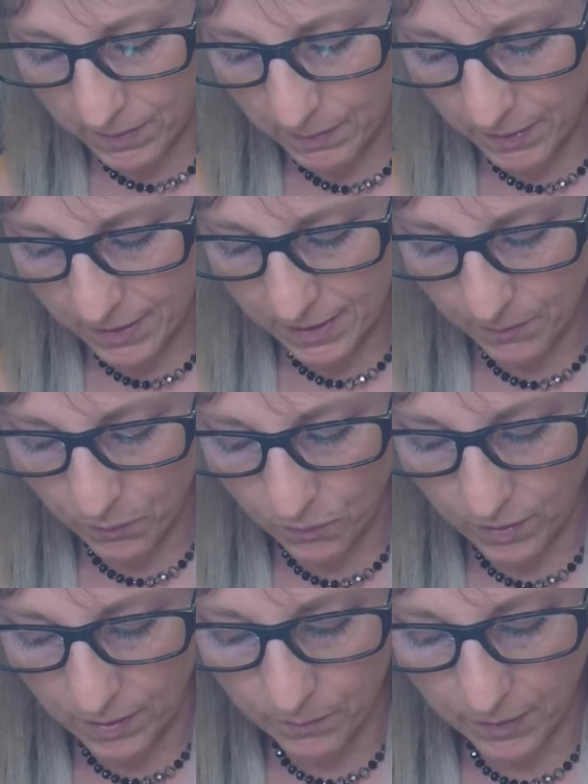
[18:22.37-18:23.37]
to be
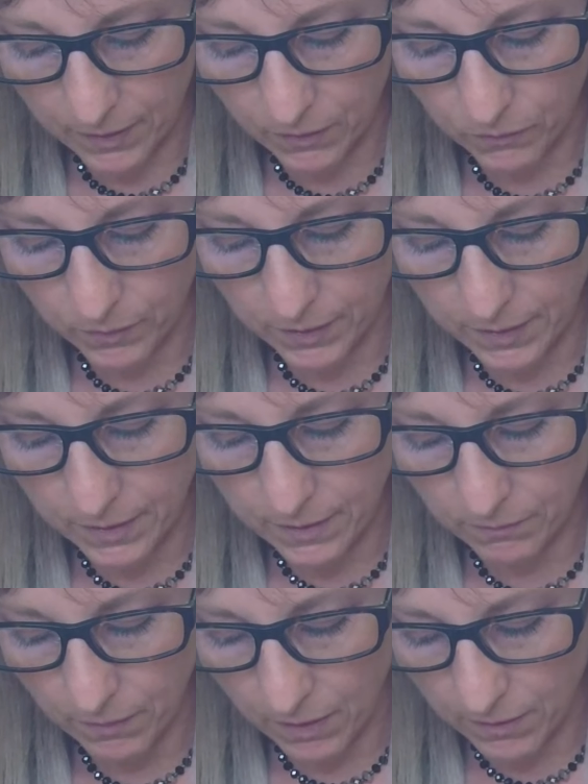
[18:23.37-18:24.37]
supported by the wood
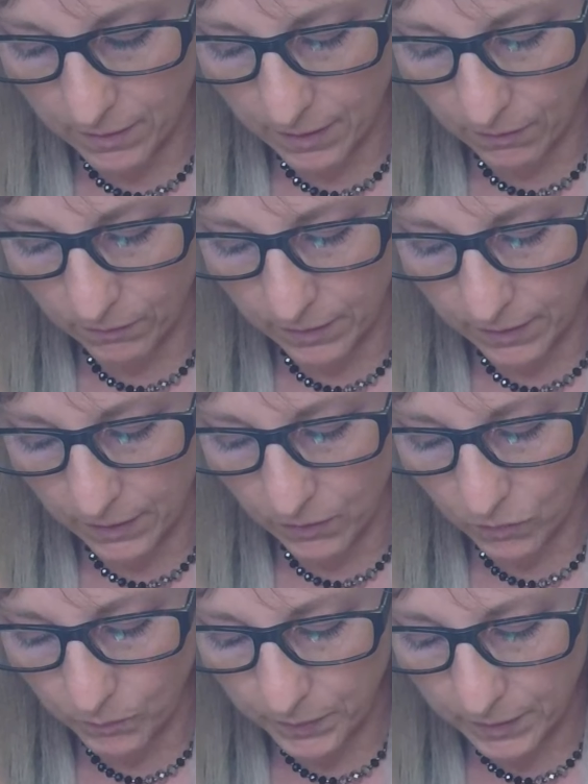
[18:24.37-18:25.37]
rather than out in the
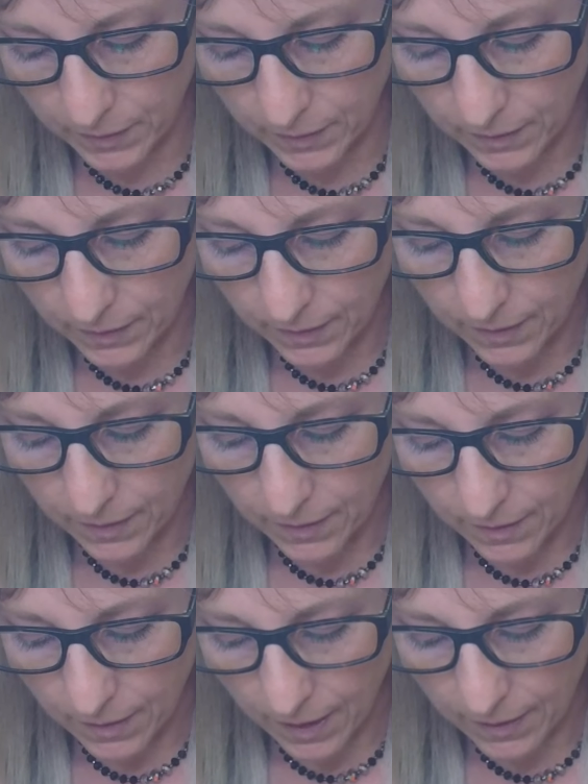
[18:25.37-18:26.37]
open.
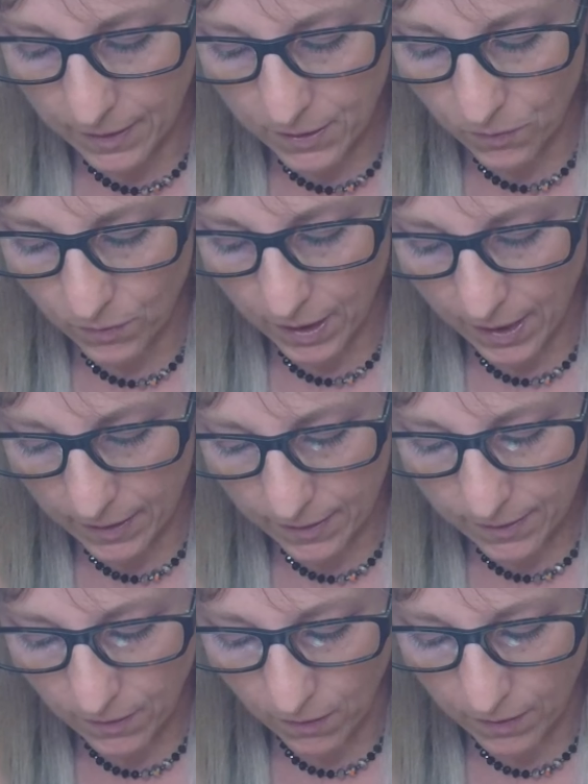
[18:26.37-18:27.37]
And it's okay to
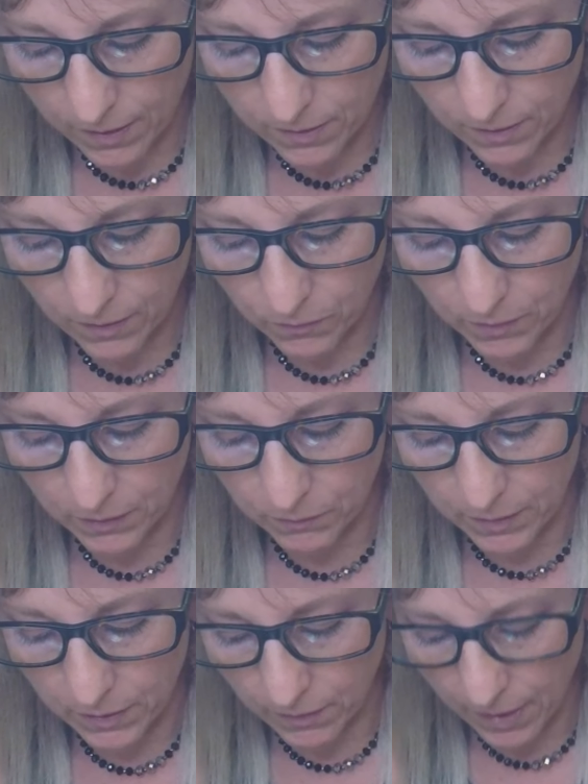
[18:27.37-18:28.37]
saw into the wood
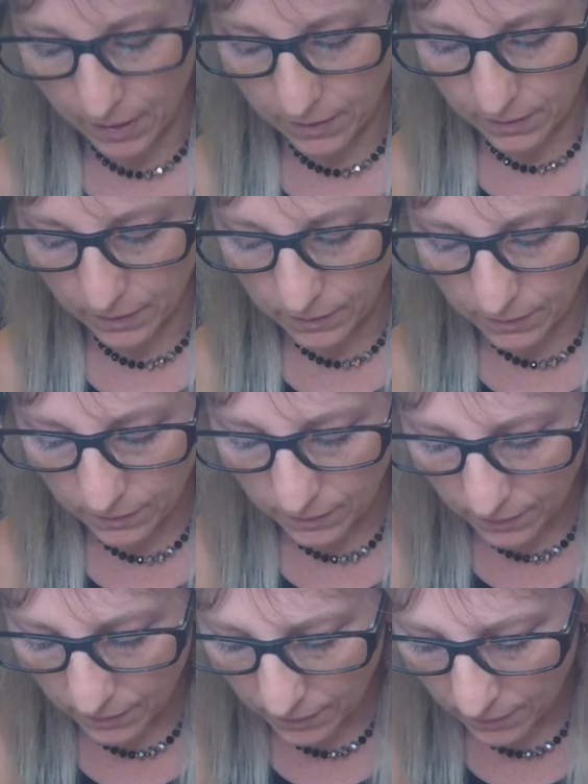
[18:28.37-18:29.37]
when you're ending.
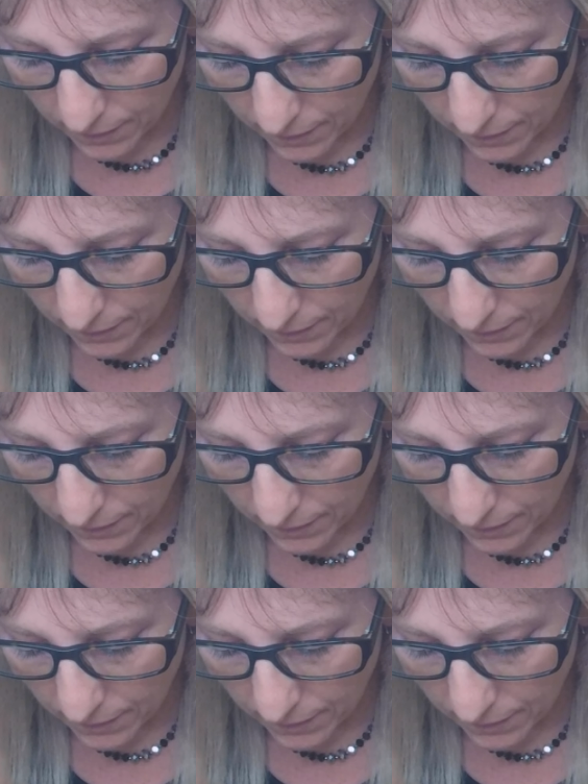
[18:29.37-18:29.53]
So